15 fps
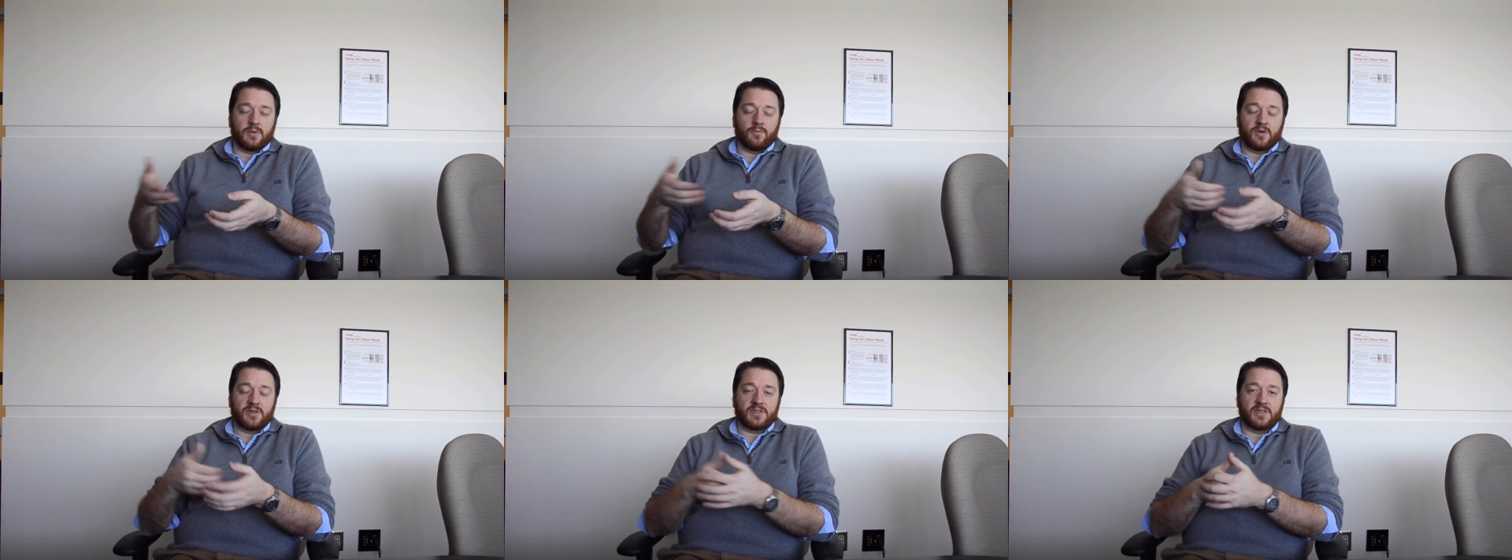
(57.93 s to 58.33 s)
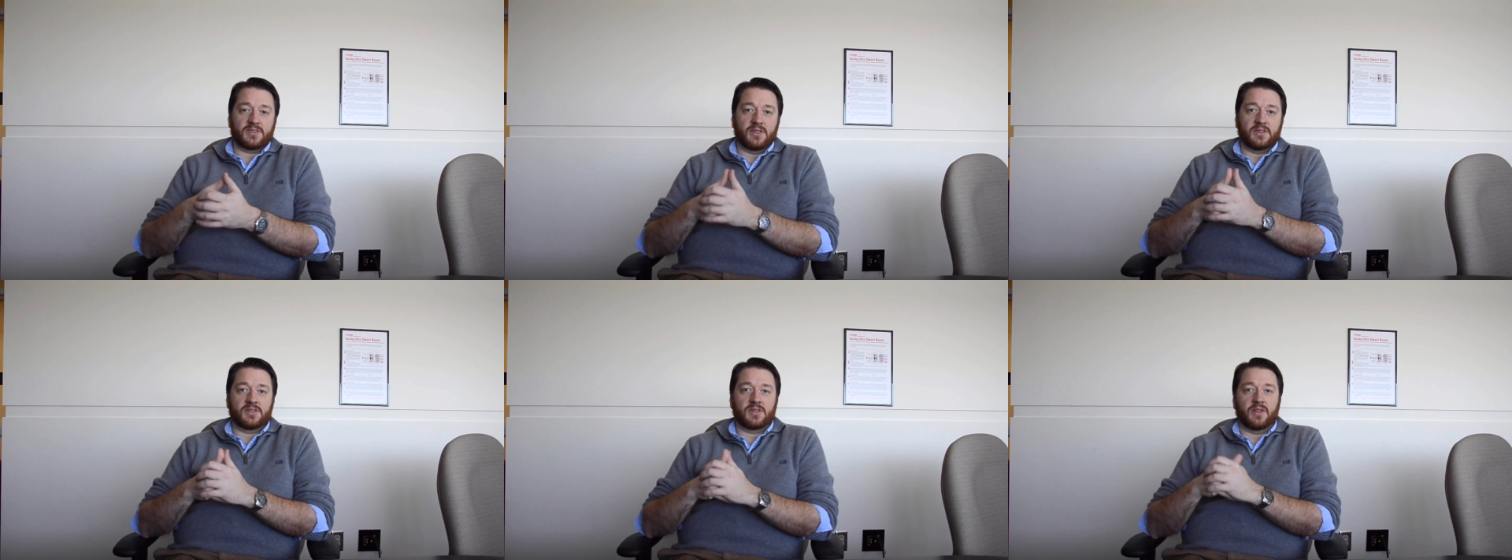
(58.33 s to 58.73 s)

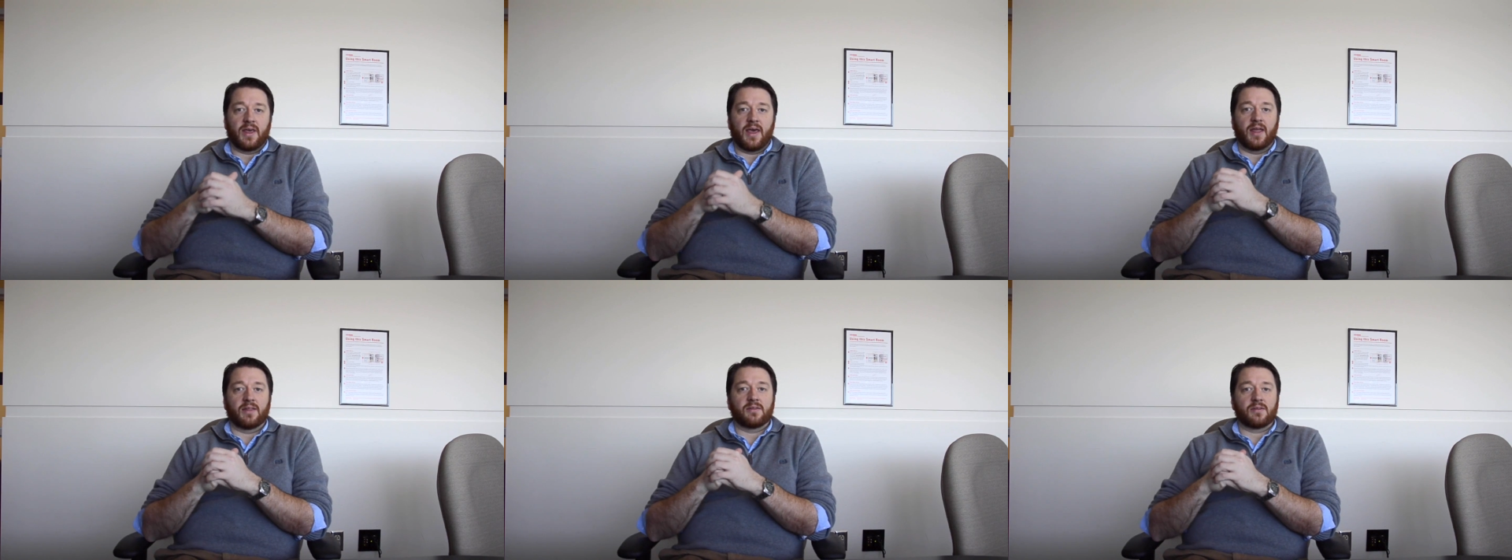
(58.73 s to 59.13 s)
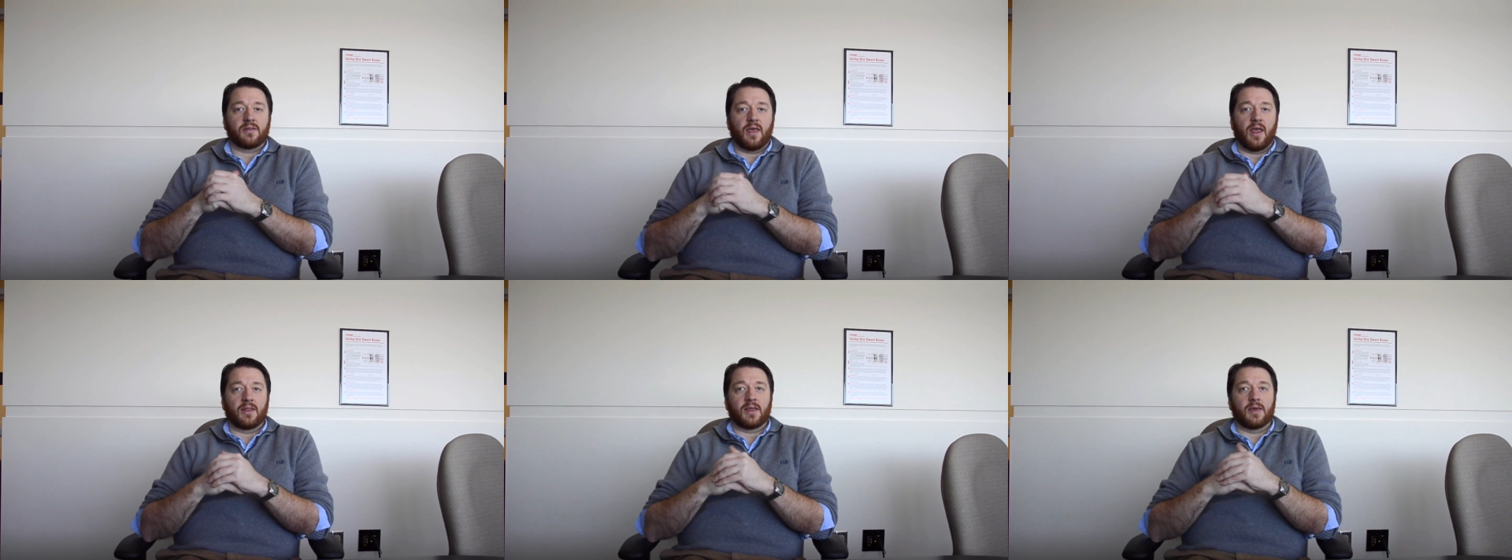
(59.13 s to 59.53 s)
resistance to that
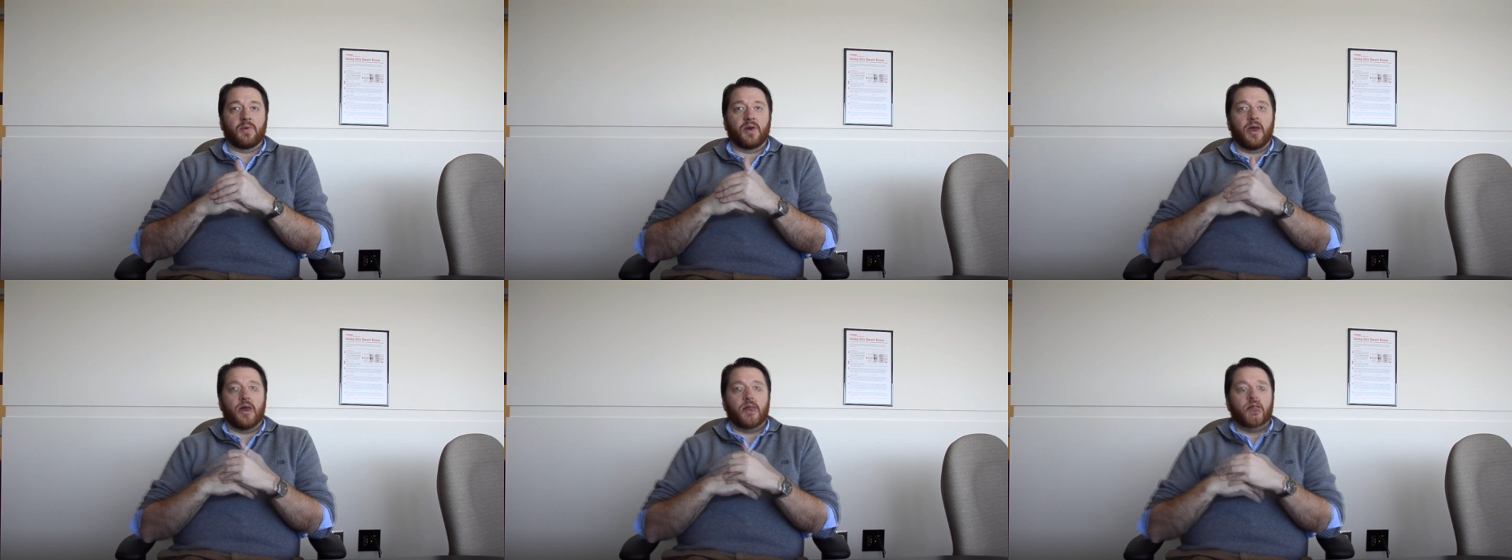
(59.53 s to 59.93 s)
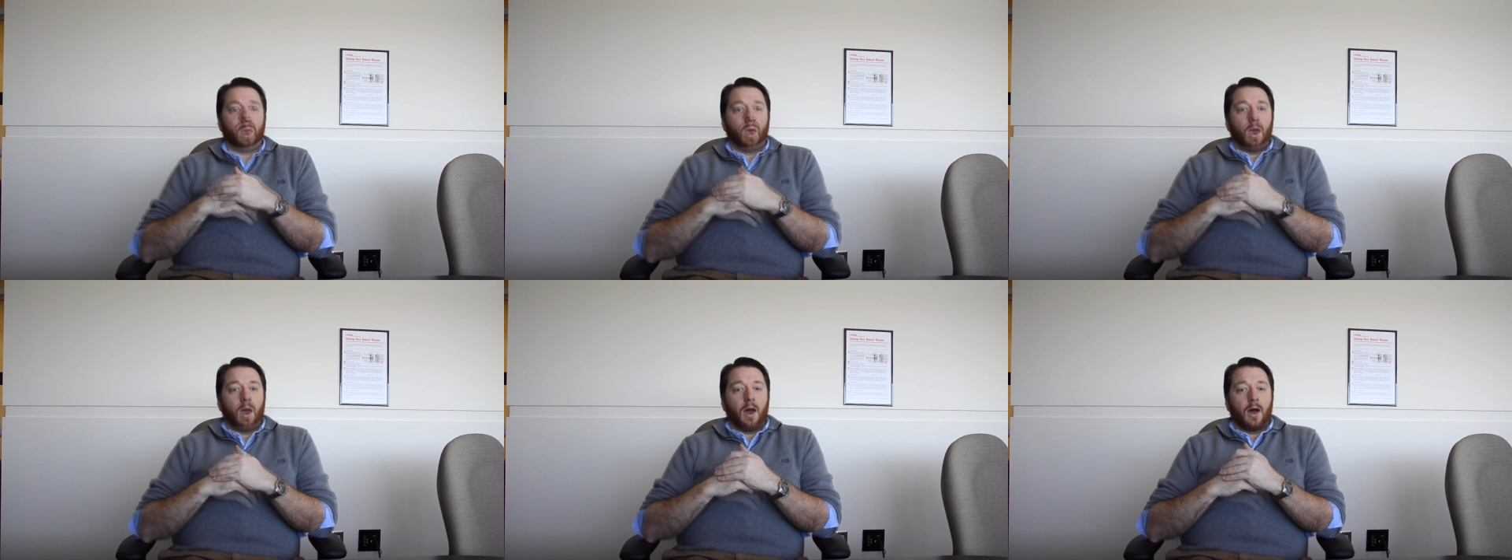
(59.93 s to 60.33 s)
antibiotic.
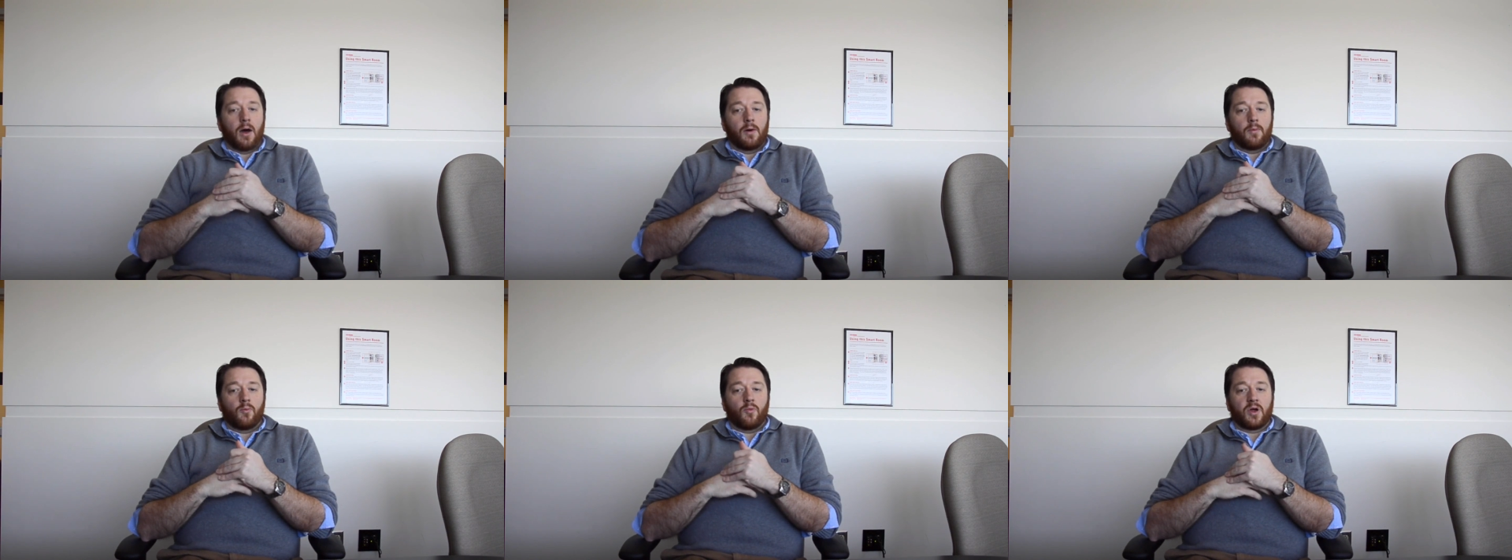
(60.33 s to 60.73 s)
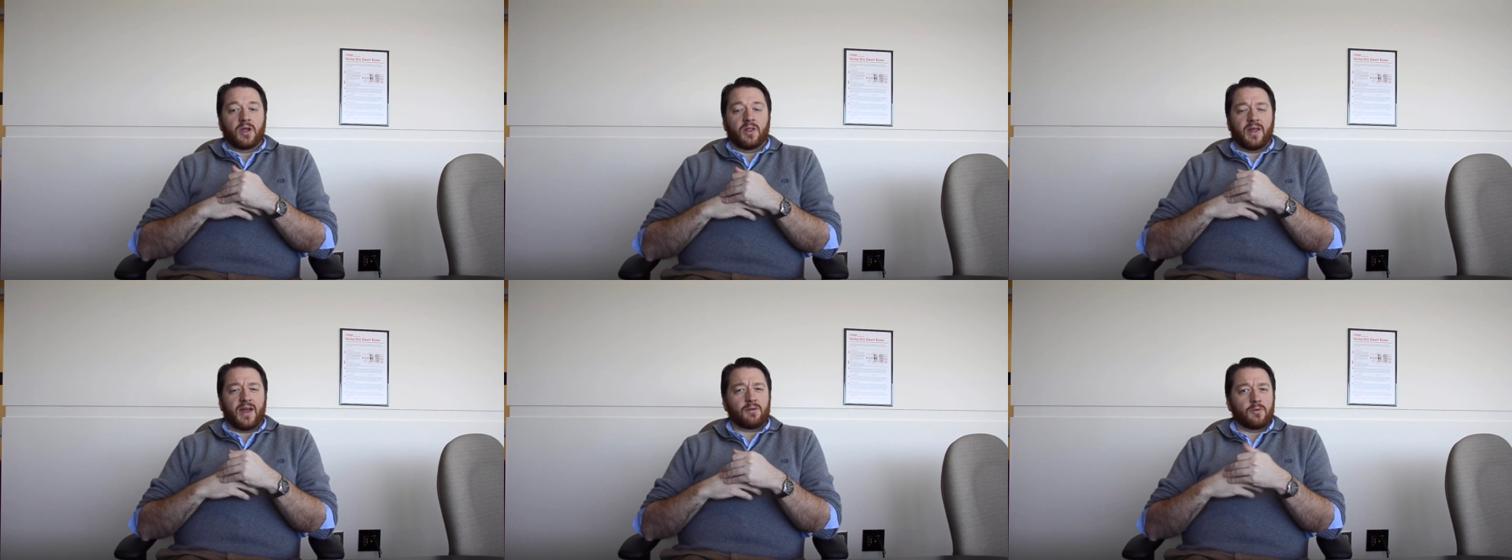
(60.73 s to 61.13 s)
What
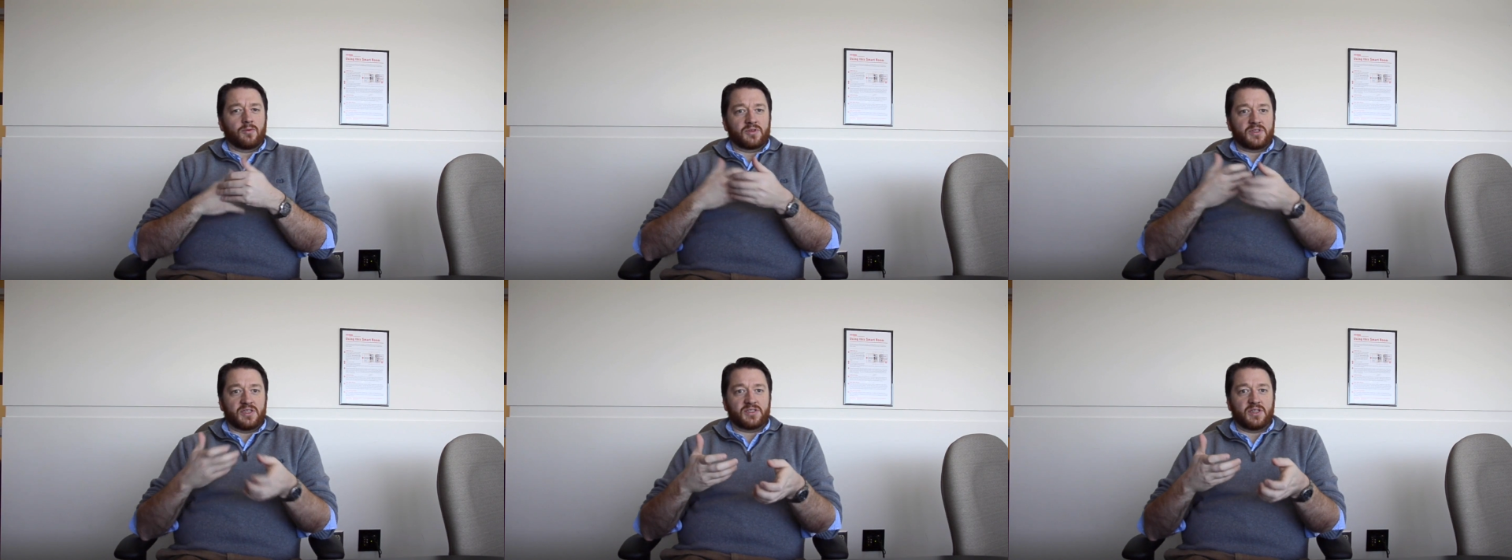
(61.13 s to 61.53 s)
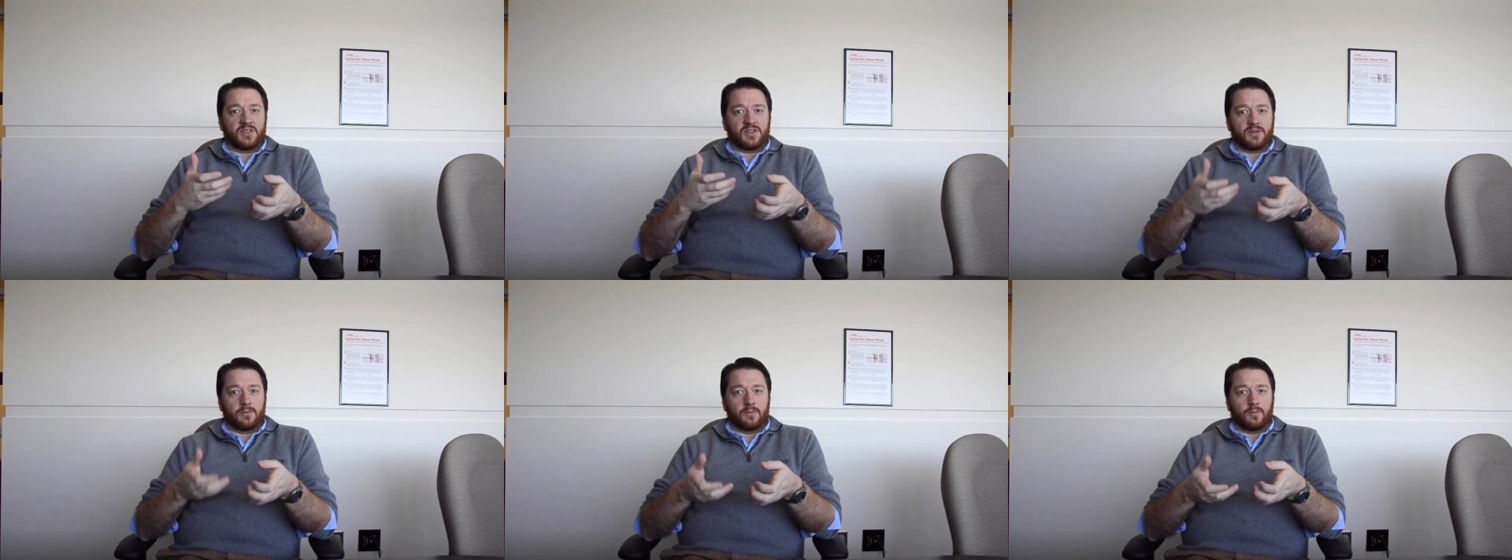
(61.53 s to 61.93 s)
collateral
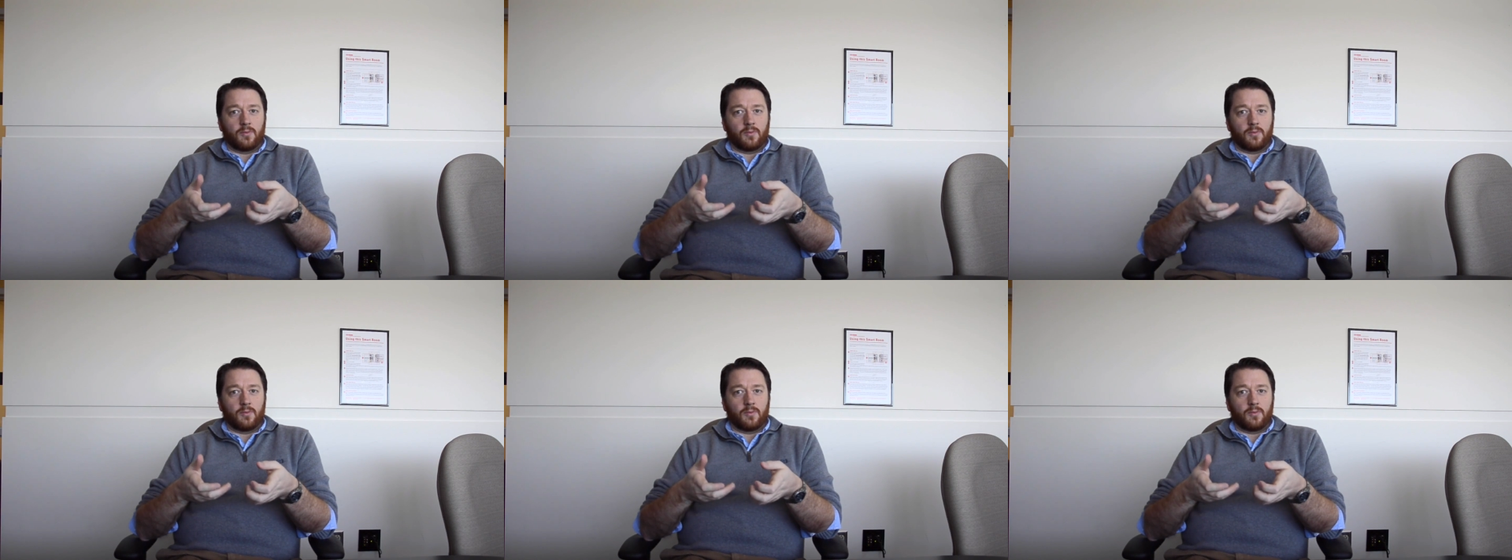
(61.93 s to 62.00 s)
resistance